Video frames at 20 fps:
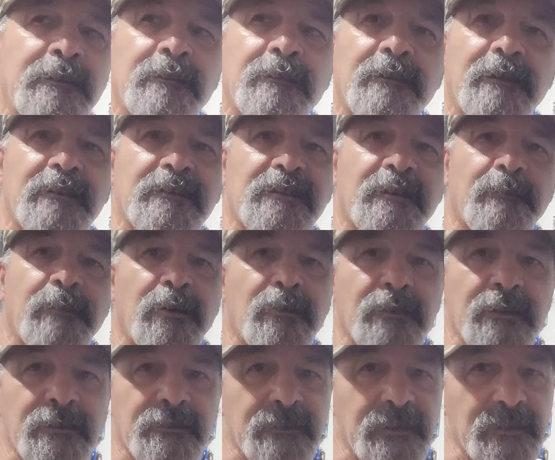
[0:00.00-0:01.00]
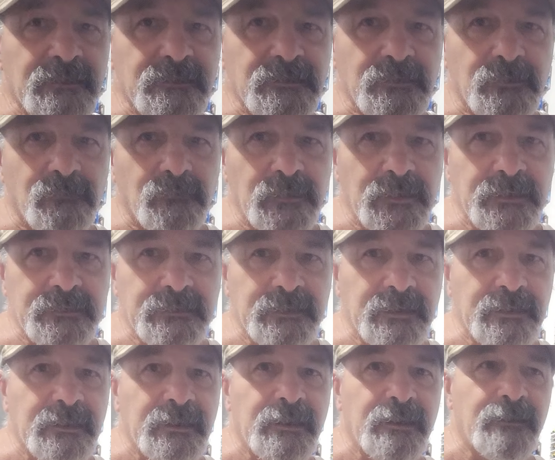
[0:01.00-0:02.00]
That's about it. That's the rant I
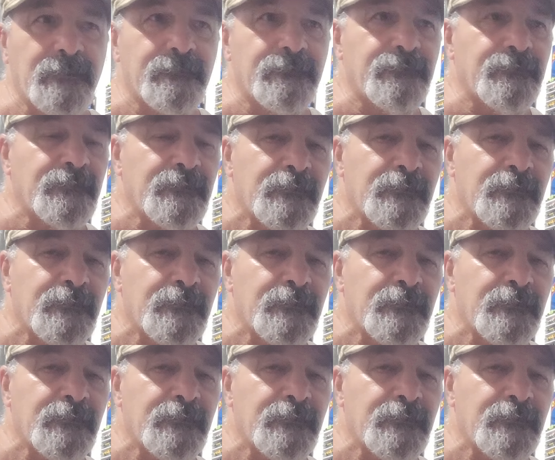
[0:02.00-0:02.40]
have.